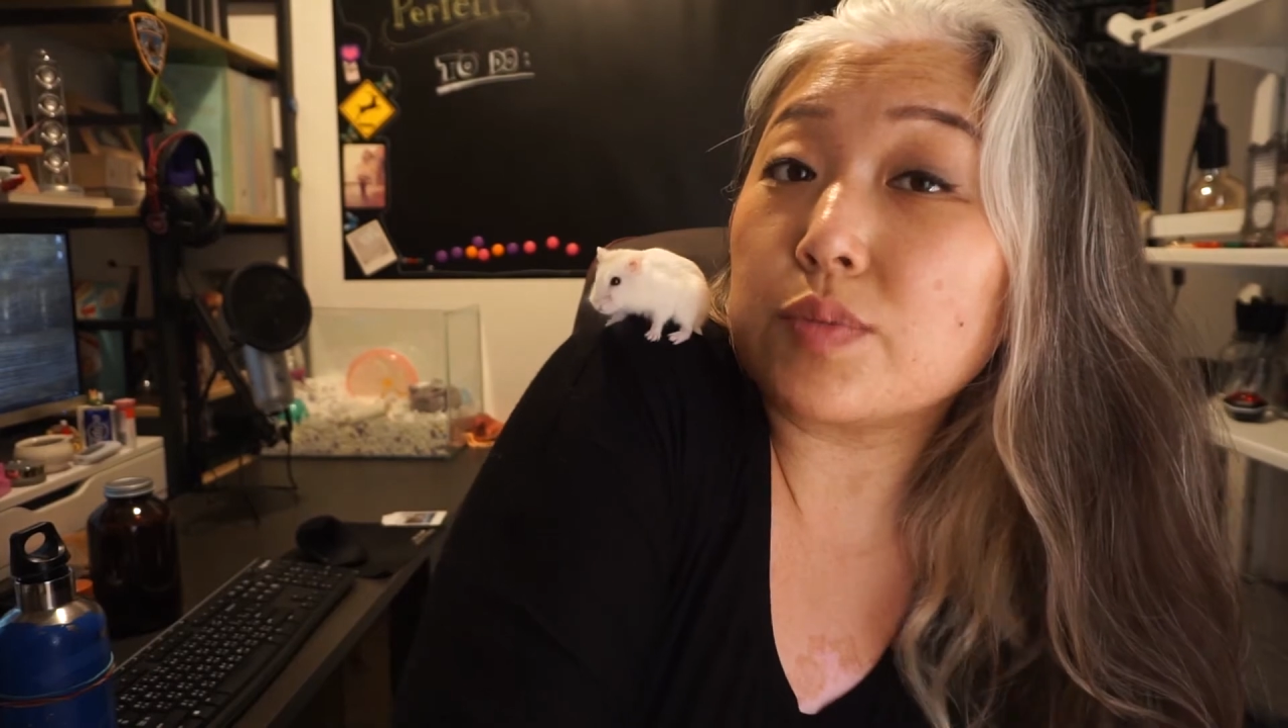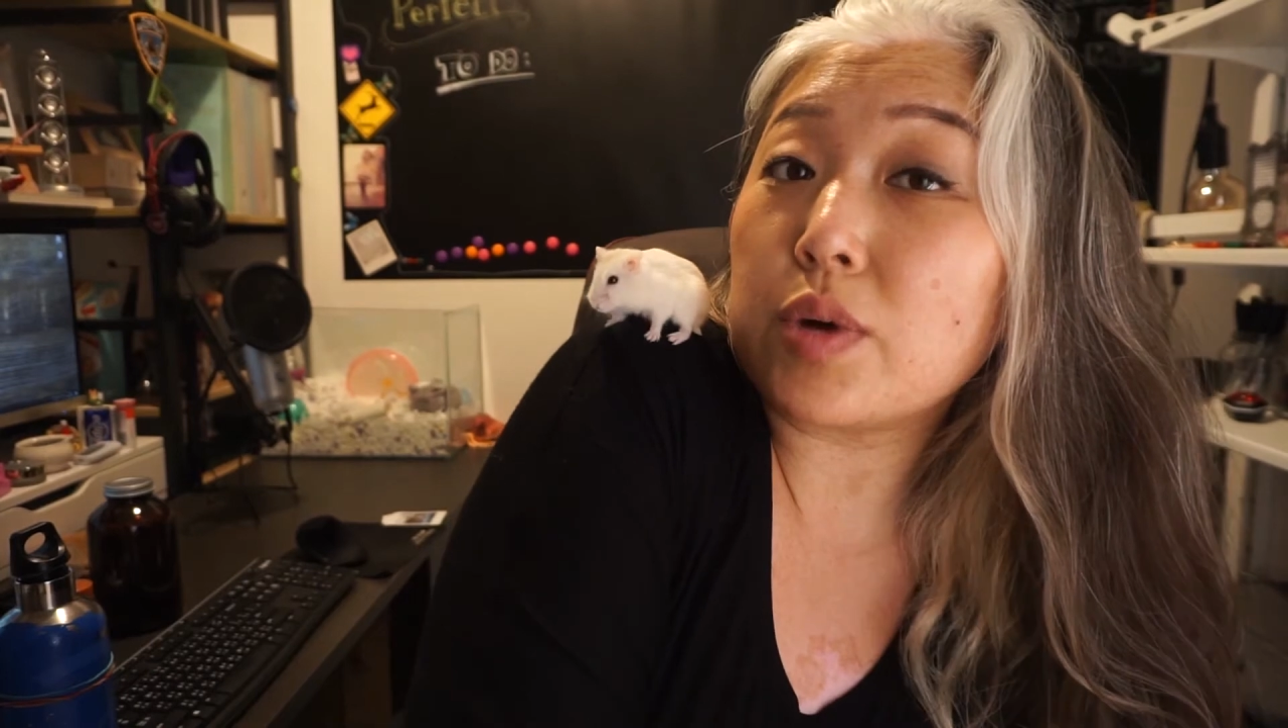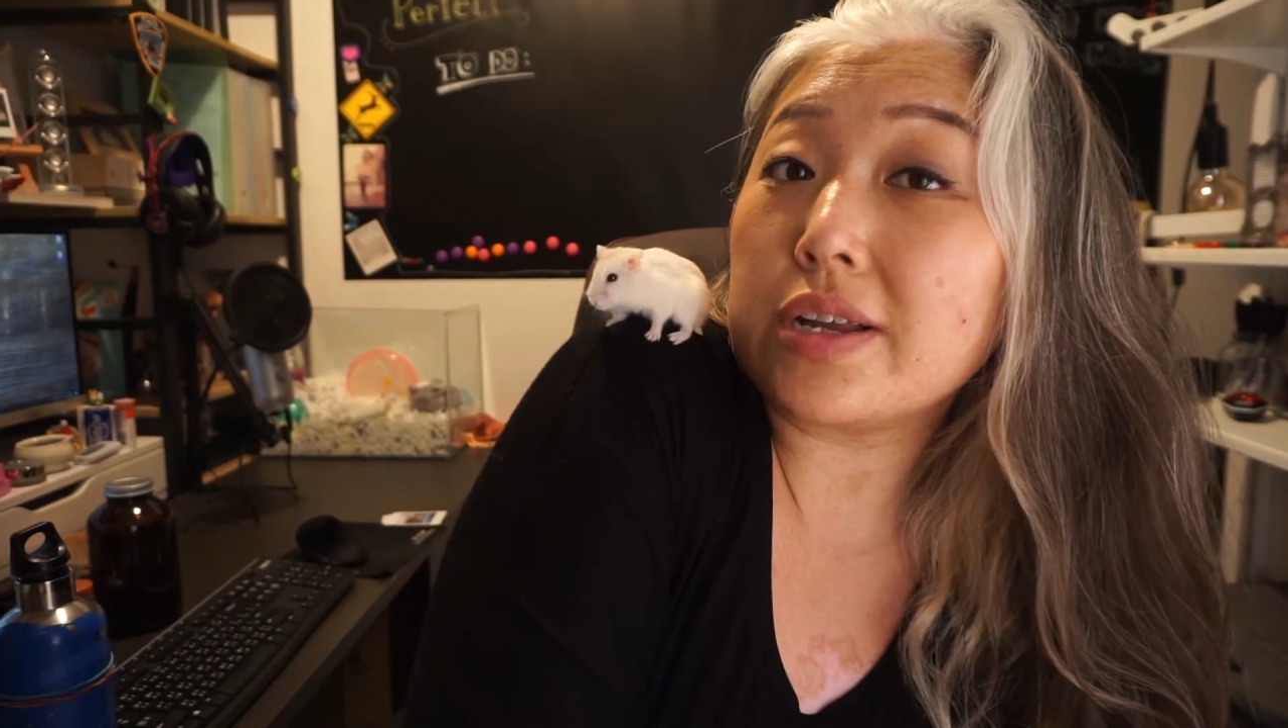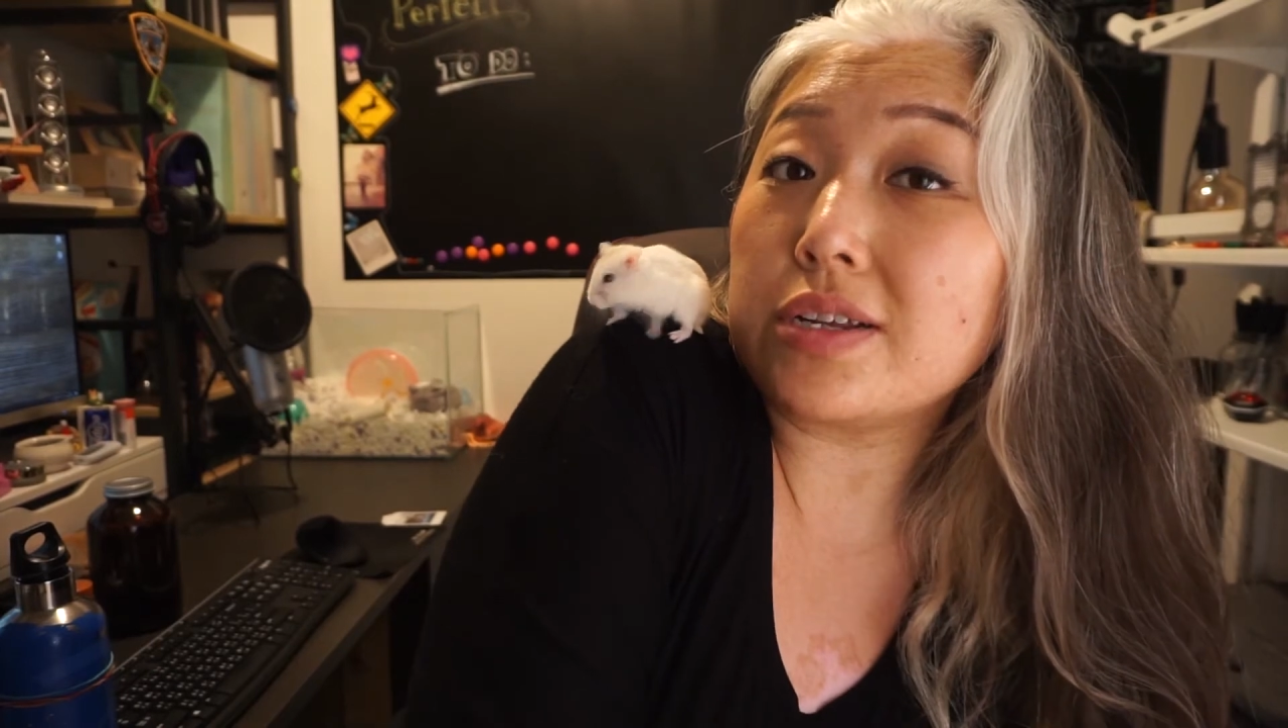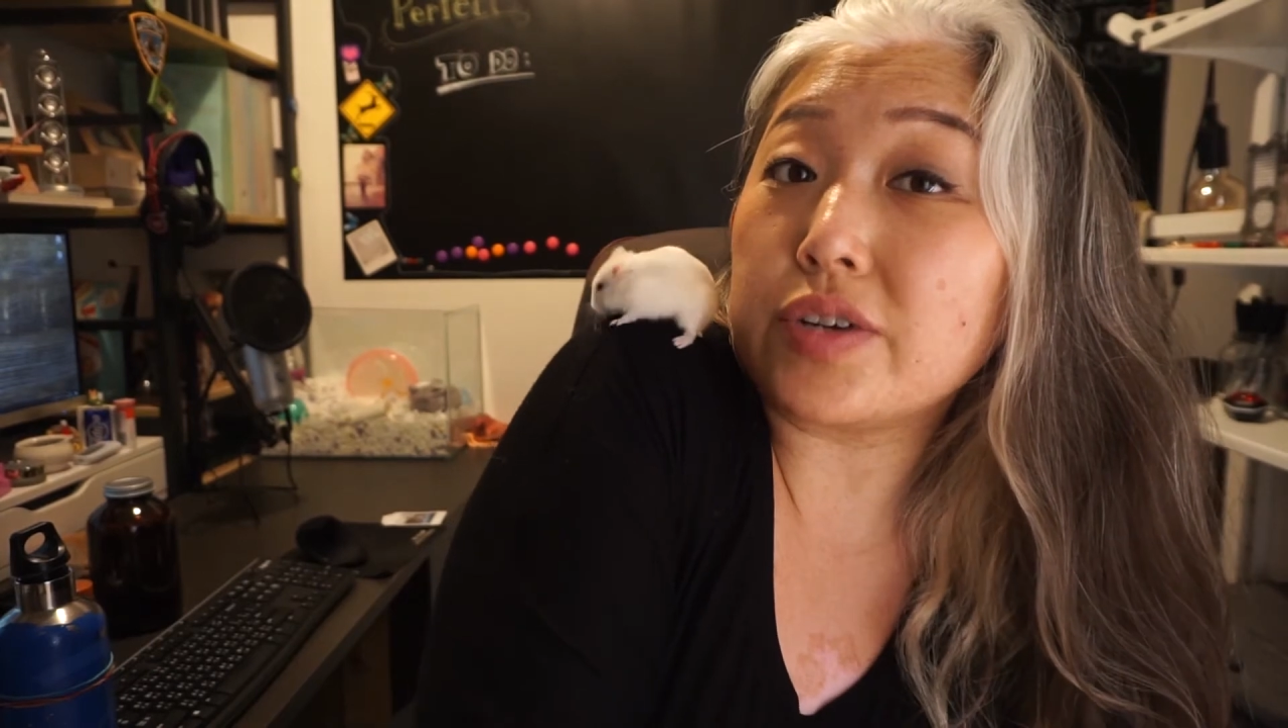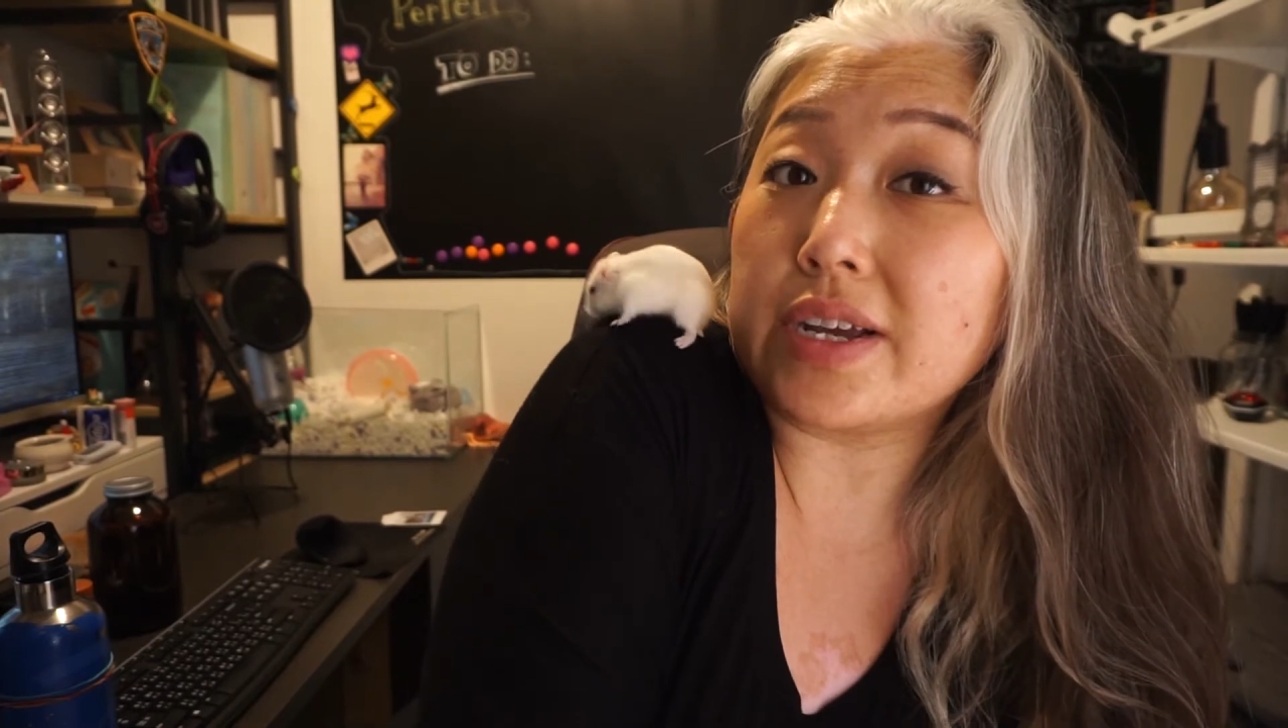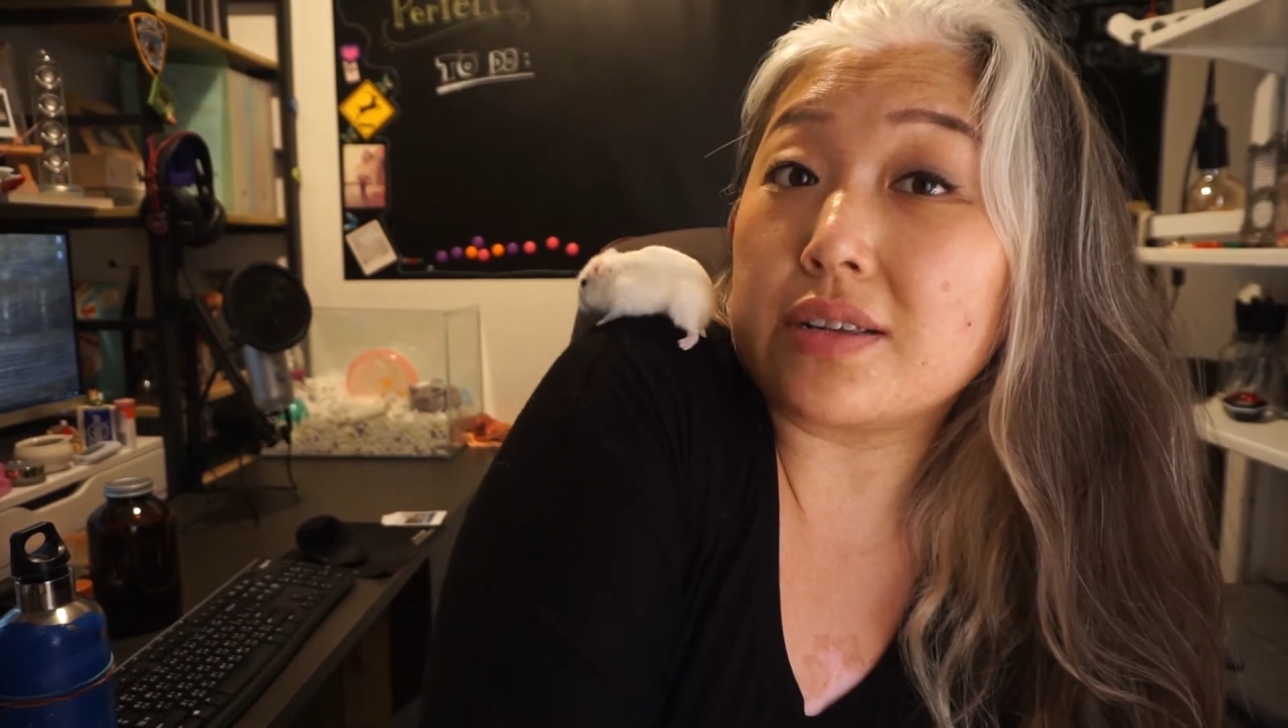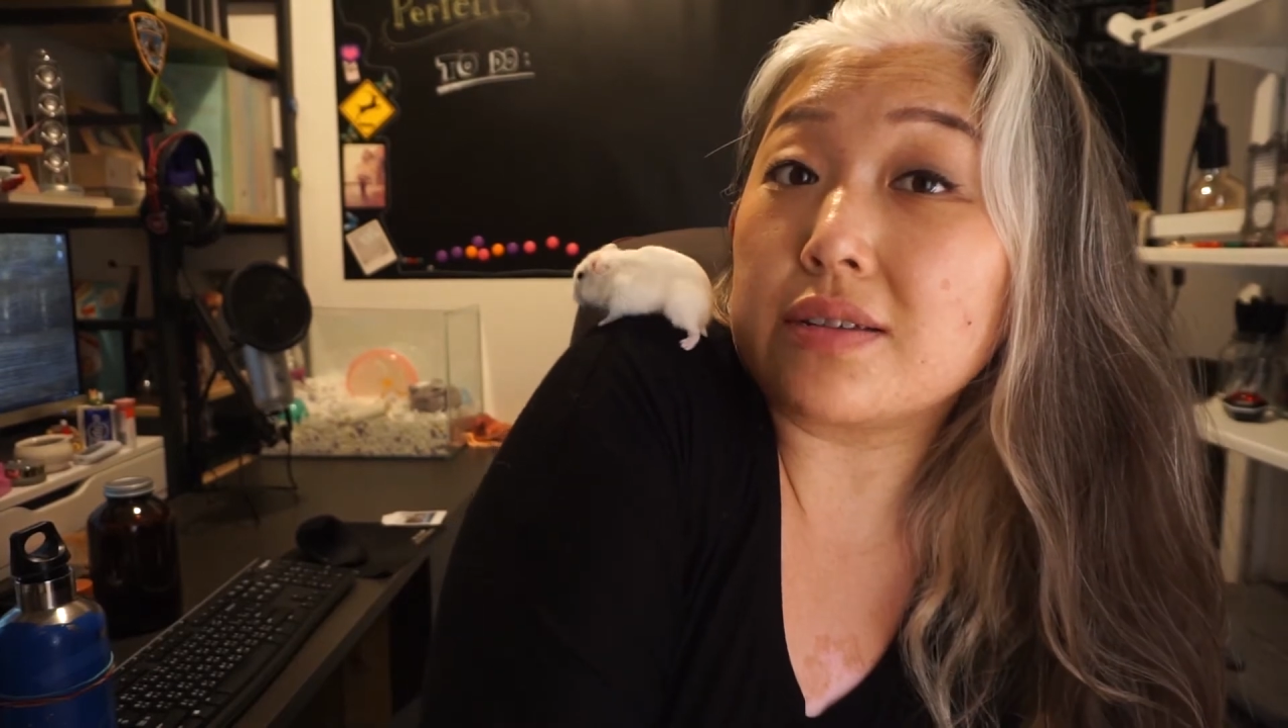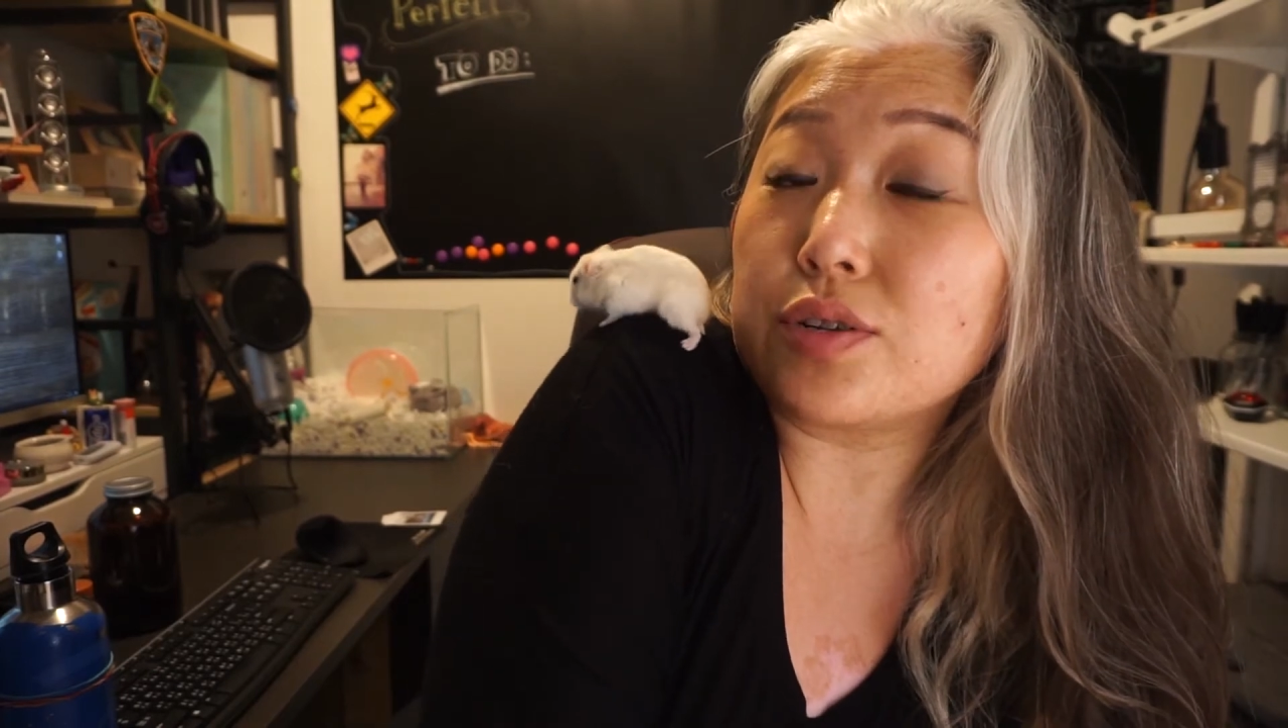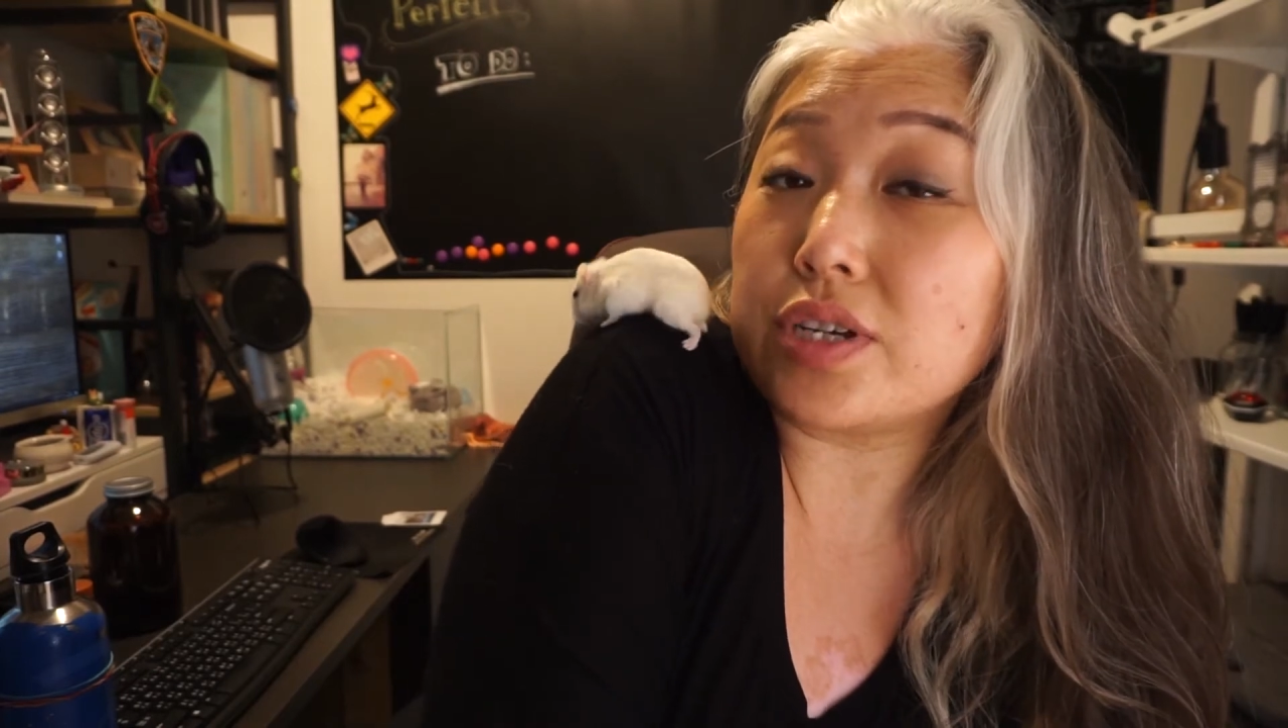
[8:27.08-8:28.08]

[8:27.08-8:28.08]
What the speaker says: potty trained.